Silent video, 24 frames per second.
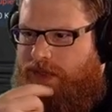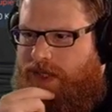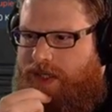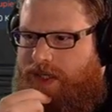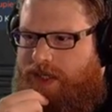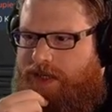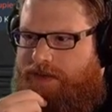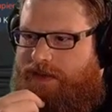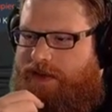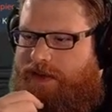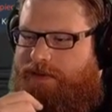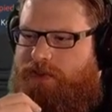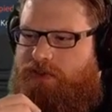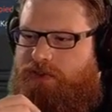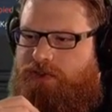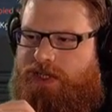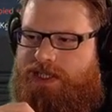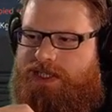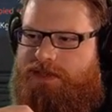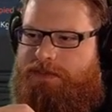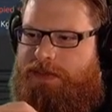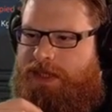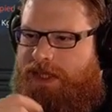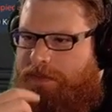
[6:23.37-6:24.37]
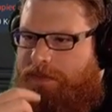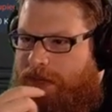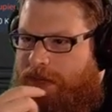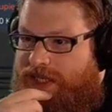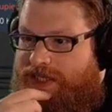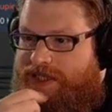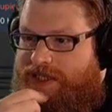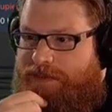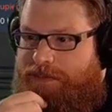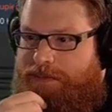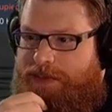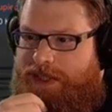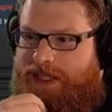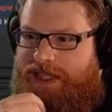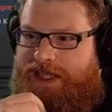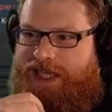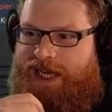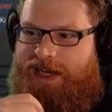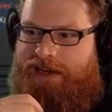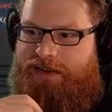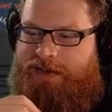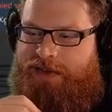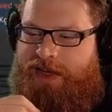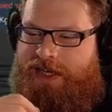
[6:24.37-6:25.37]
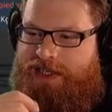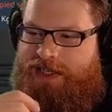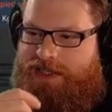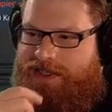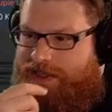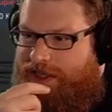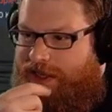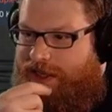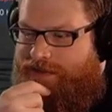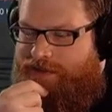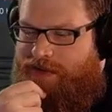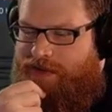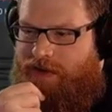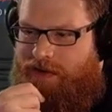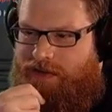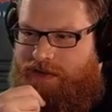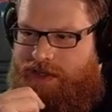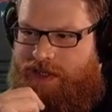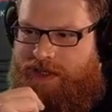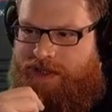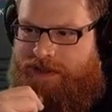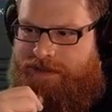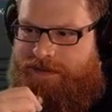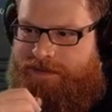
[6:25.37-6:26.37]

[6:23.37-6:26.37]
You ever tried to build a base completely out of ice? I've not, no.